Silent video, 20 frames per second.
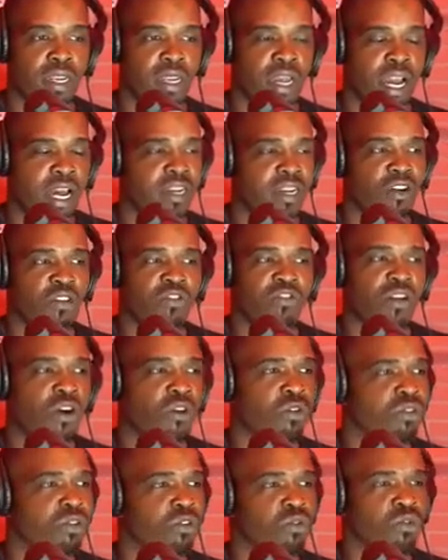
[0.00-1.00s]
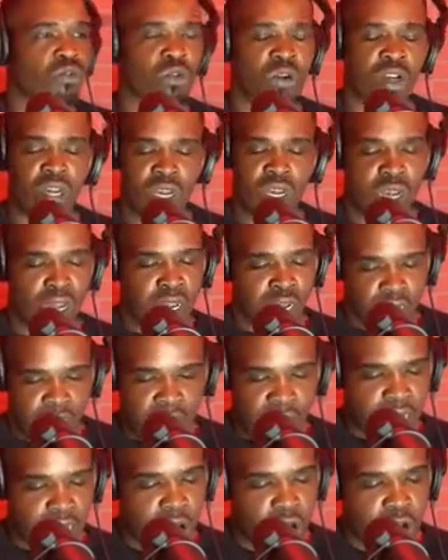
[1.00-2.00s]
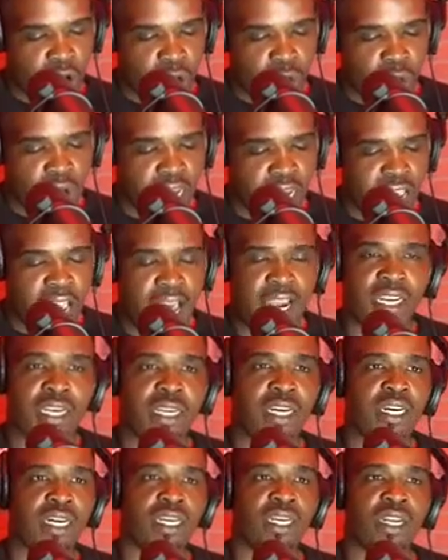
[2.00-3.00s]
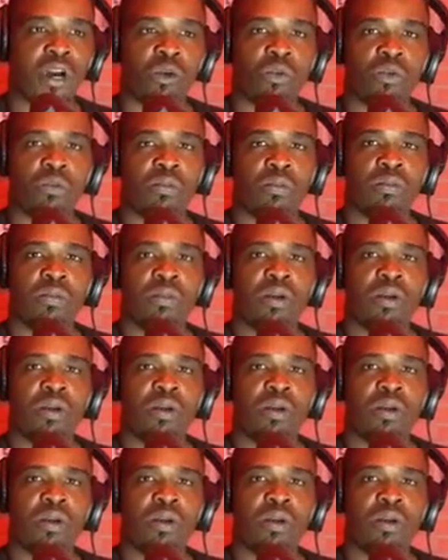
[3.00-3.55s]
I know folks who got a whole calendar of dope